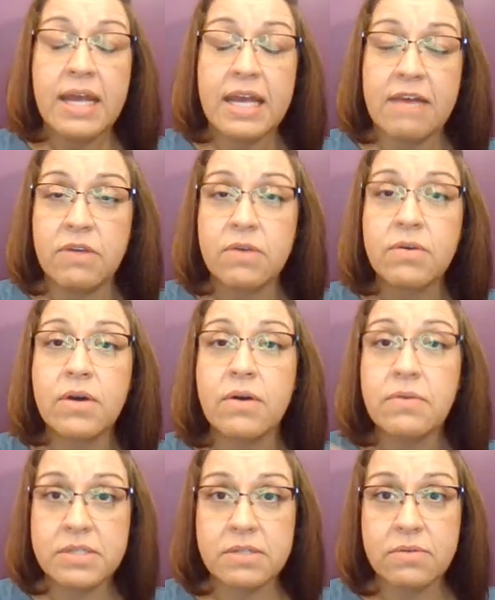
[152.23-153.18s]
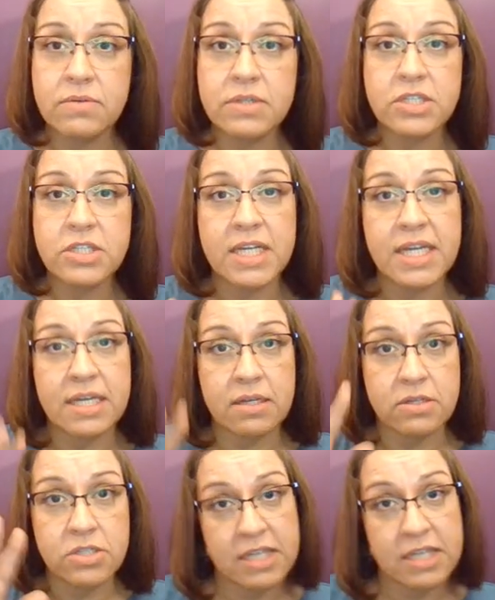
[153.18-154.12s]
If you go to Schoology,
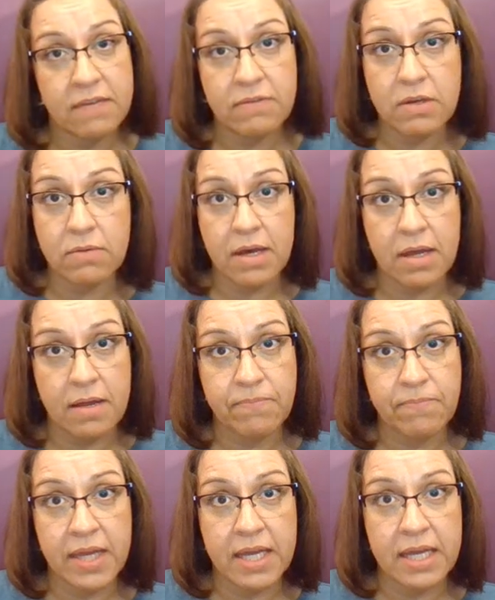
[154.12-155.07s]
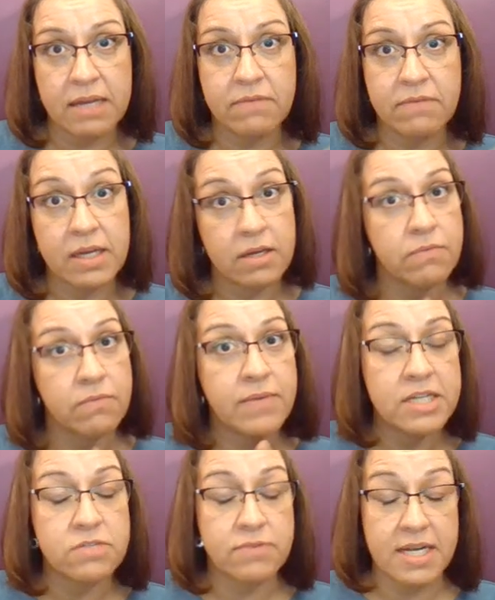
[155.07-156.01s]
it'll just give you like kind of like a
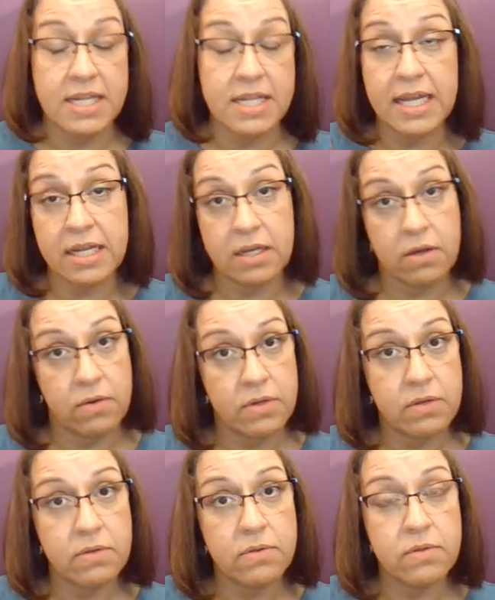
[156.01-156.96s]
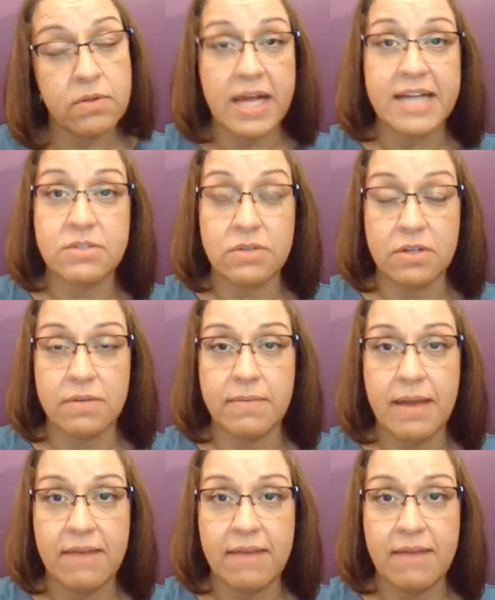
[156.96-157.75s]
redirect, like go to Google Classroom.